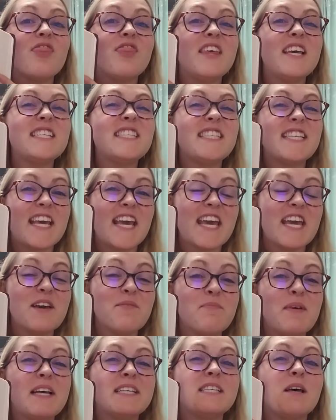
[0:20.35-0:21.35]
This
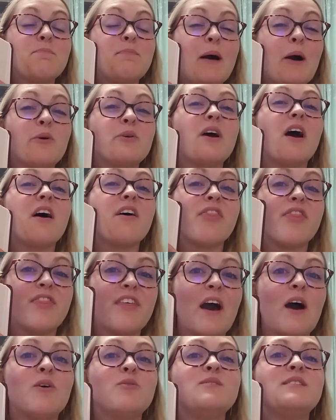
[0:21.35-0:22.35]
hymn is about
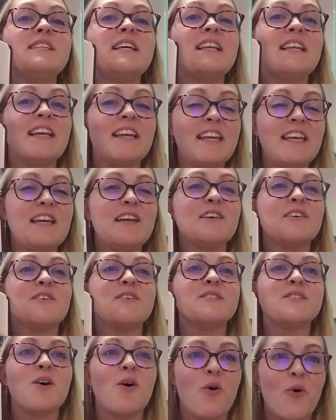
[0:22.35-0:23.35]
1,000
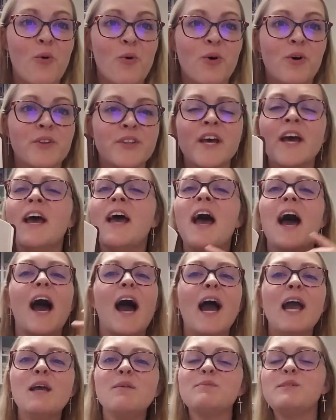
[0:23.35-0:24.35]
years old.
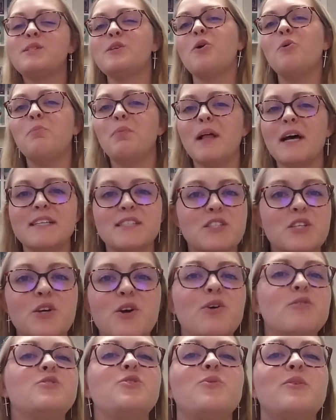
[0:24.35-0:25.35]
I am so blessed to
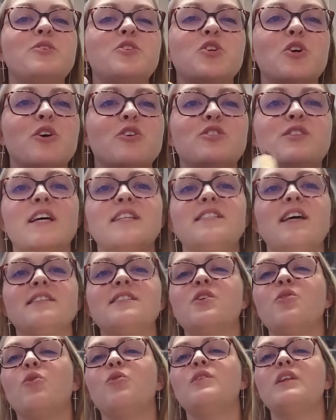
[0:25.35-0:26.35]
go to a church that
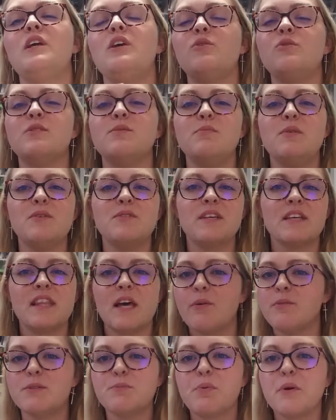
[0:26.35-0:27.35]
doesn't only use music
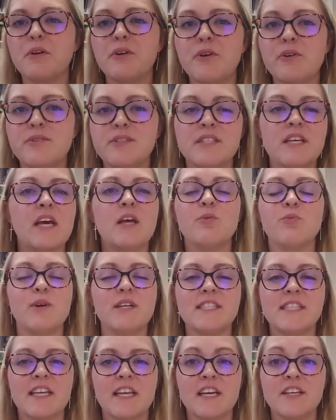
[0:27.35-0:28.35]
that was produced in
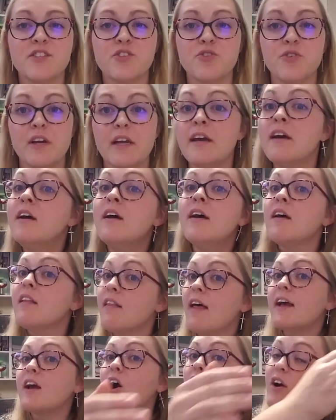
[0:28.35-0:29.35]
recent history,
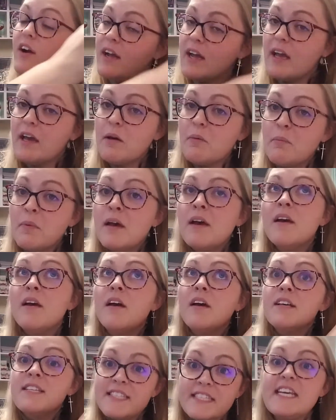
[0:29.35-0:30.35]
like our hymn,
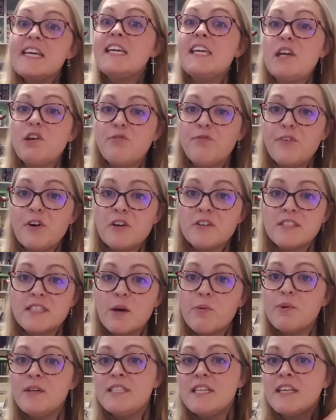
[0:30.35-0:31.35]
Seek Ye First,
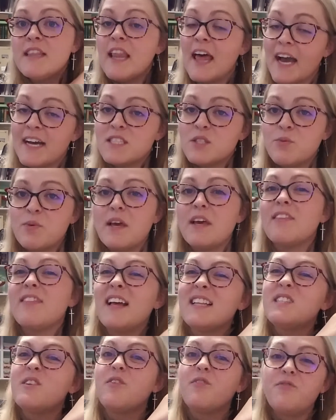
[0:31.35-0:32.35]
that we did last week.
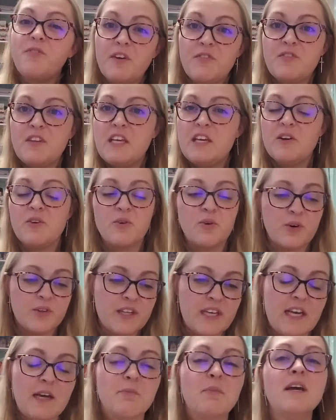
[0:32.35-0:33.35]
That's a 50-year-old
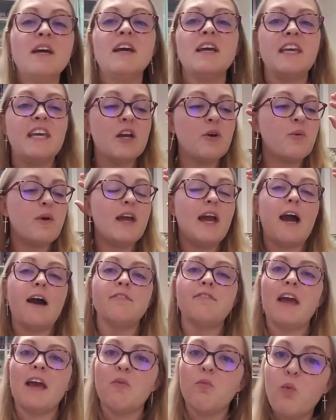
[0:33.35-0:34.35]
hymn. Here we
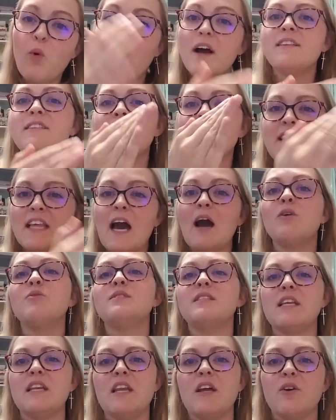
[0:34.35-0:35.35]
have a
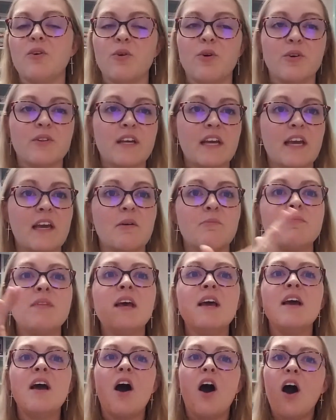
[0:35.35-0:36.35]
1,000-year-old hymn.
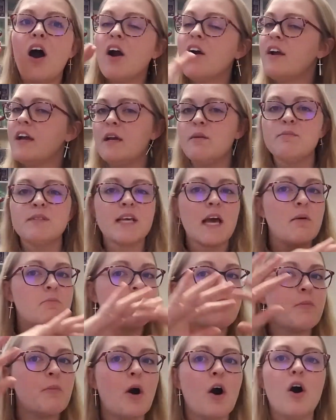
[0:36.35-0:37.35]
Our hymns come
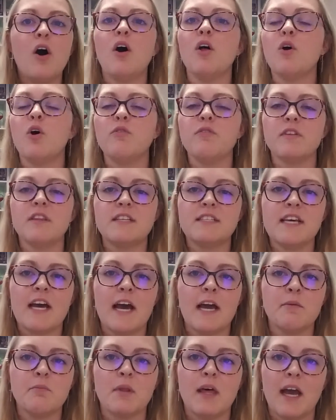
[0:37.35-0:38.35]
from all over the
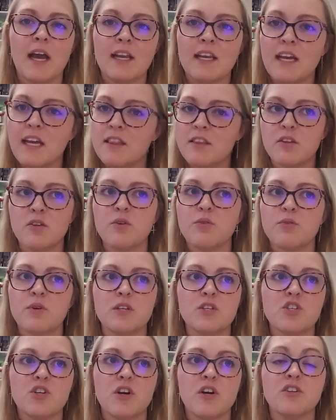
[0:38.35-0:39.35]
timeline in the
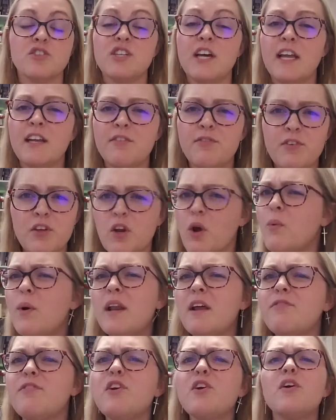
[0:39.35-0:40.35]
Lutheran Church. And if you know
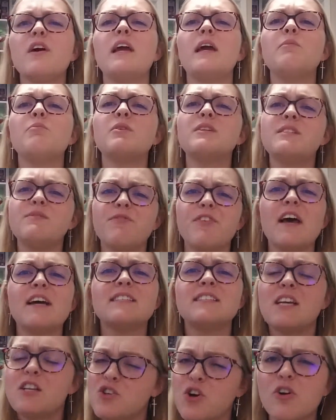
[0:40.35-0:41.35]
what? If your hymn
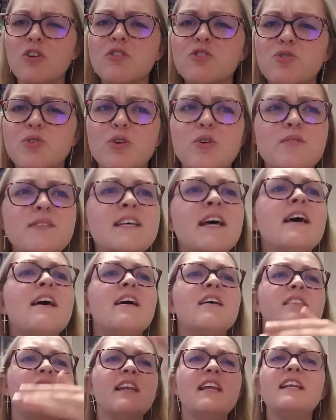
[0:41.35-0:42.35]
reflects eternal truths,
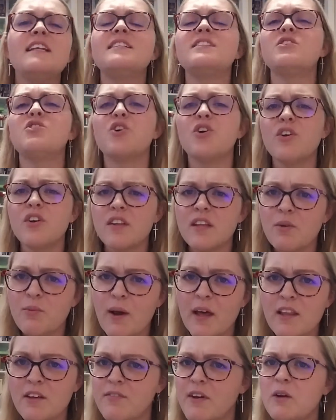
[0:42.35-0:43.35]
then it is eternally
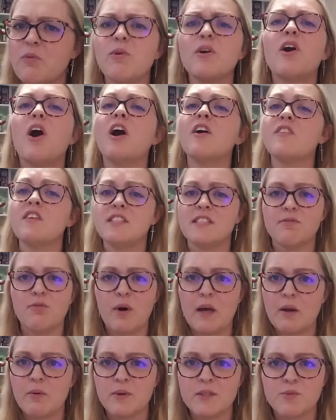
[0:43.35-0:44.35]
relevant, regardless of
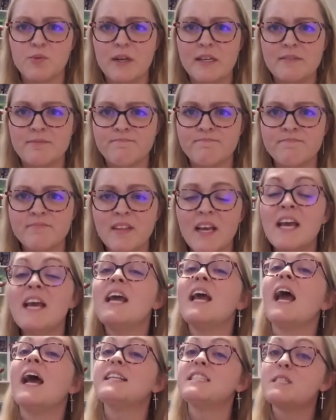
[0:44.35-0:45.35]
when it was written.
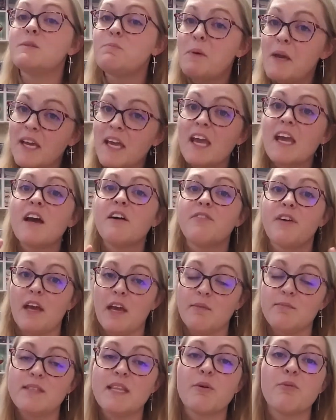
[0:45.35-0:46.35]
And speaking of
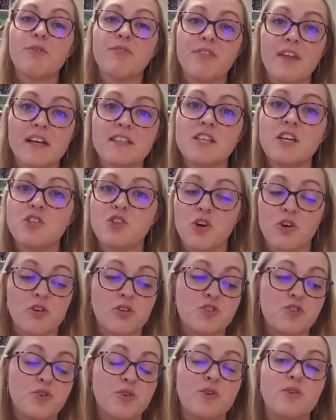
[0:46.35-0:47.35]
hymns that reflect
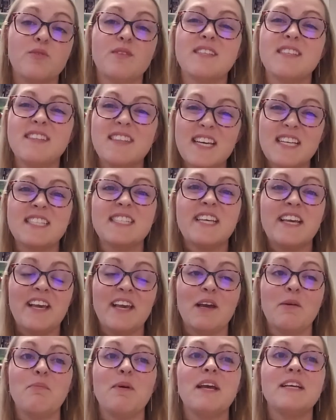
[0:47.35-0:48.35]
eternal truths, this
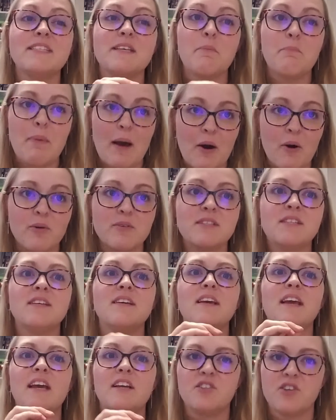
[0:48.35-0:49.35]
hymn is about
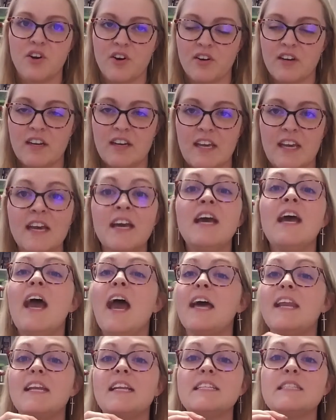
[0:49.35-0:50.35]
eternity.
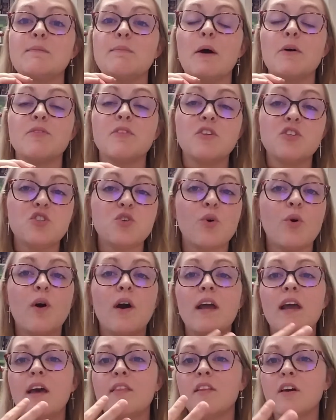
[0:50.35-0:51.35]
And it is about the
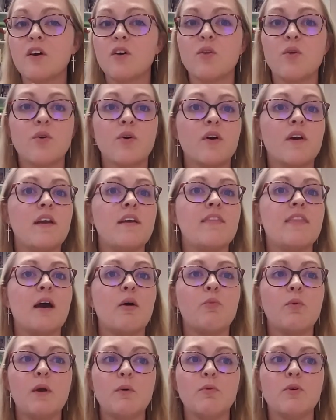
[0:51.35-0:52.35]
joy and the glory
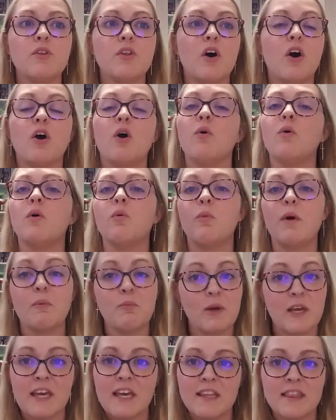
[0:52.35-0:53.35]
that we will know when
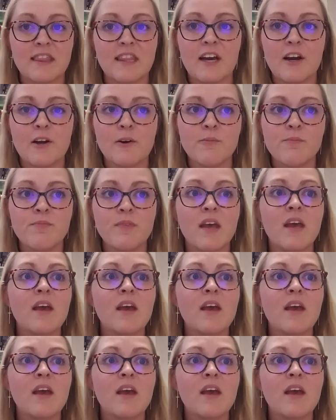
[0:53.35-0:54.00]
we get there.